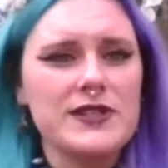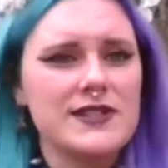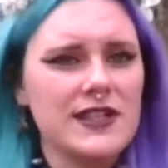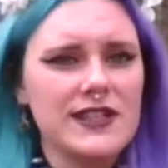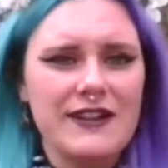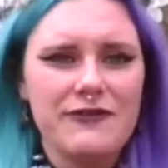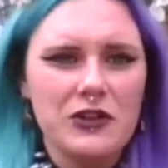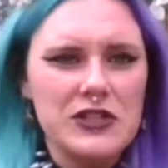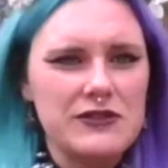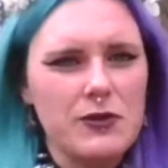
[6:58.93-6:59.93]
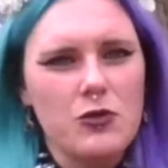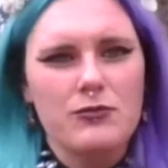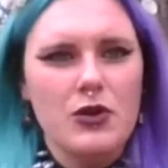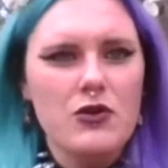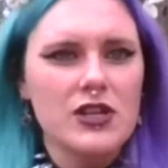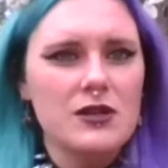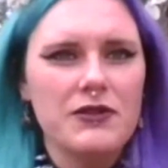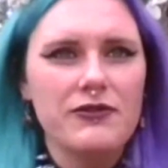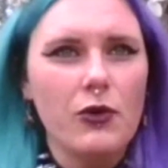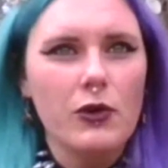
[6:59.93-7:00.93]
and suddenly I felt even more broken than
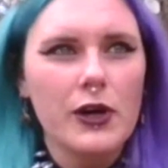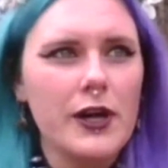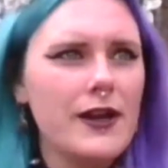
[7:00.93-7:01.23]
before.